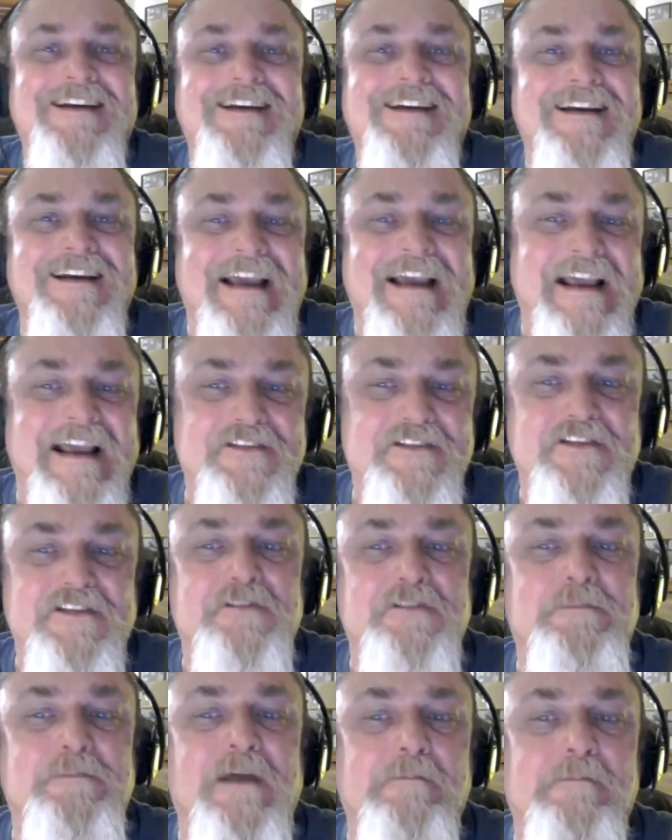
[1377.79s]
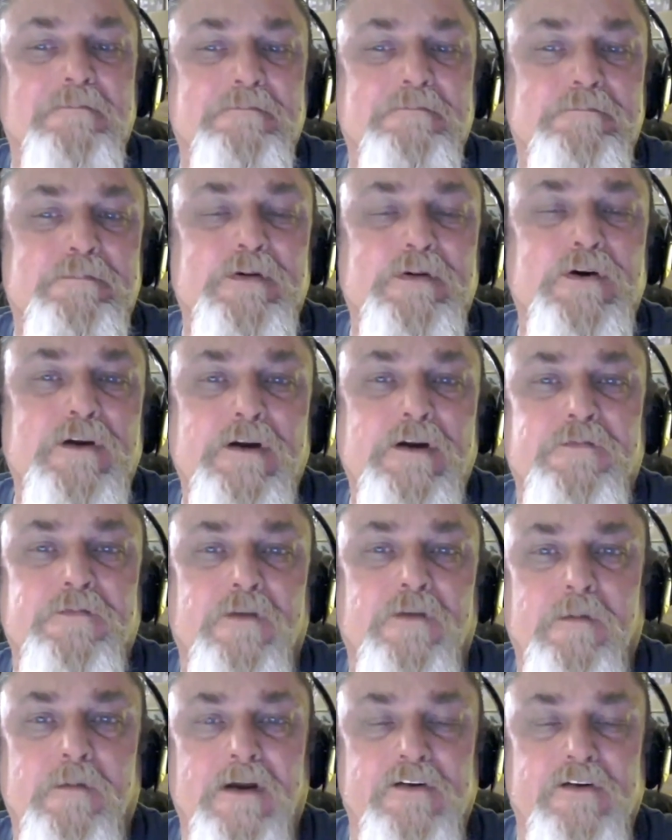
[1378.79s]
It's just been booted from
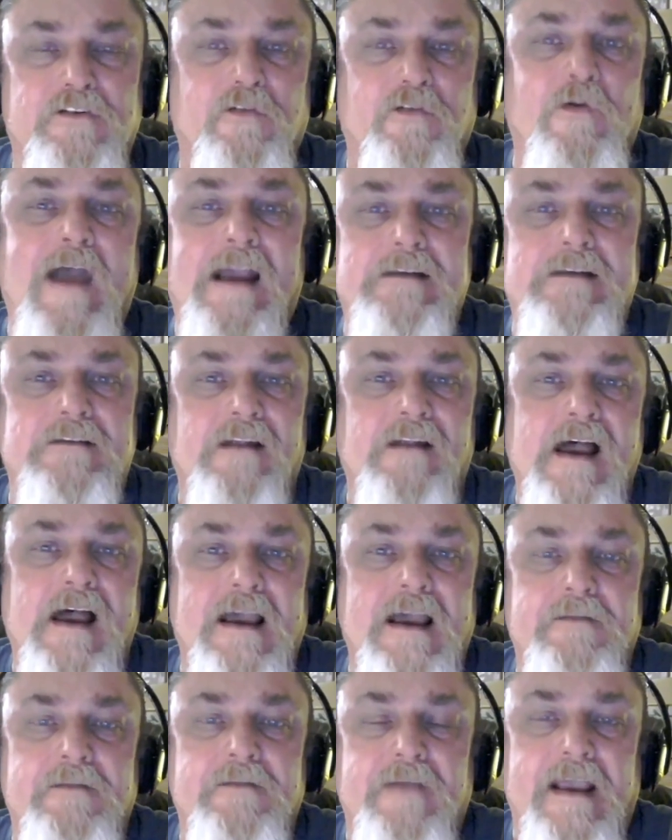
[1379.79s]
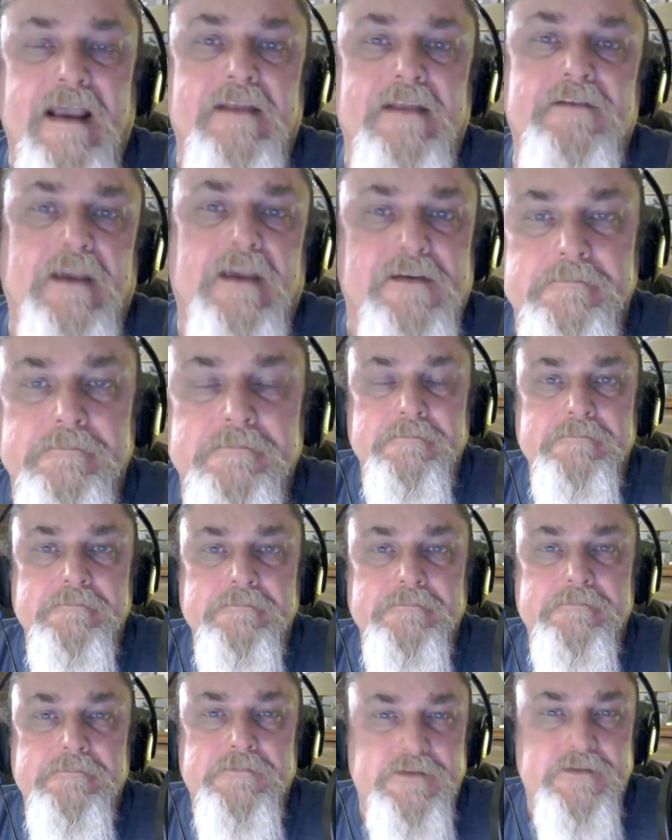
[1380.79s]
a direct line of ancestry
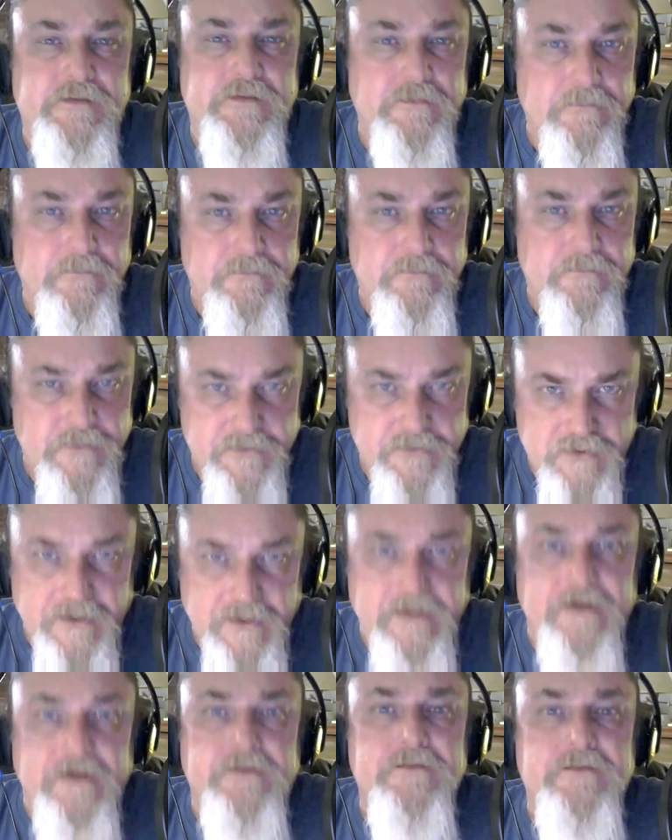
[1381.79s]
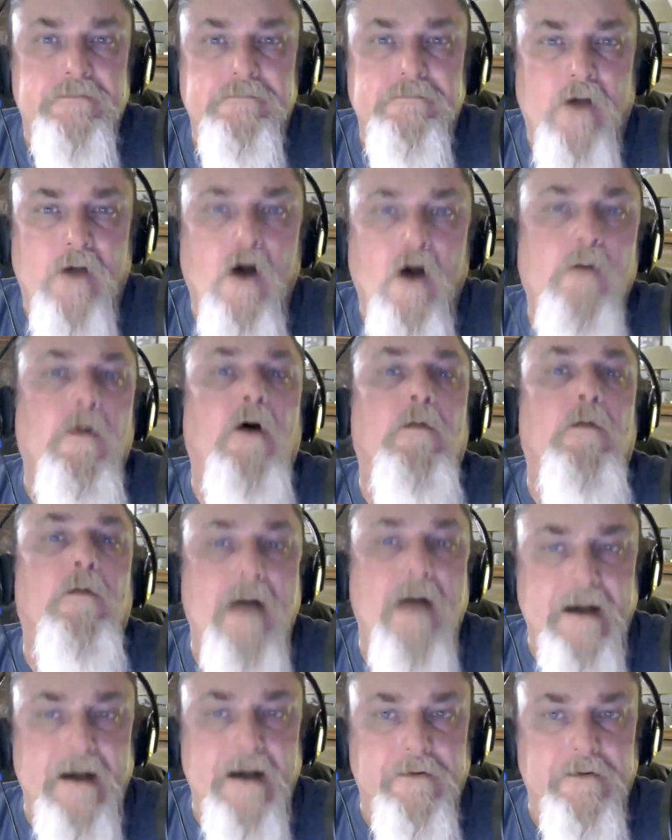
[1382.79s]
to to genus Homo,
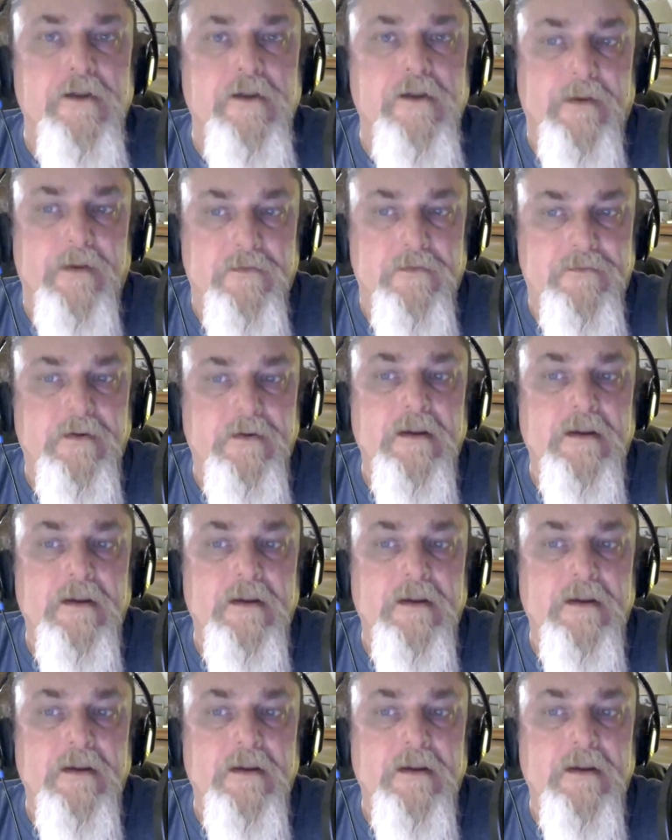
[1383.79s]
modern humans.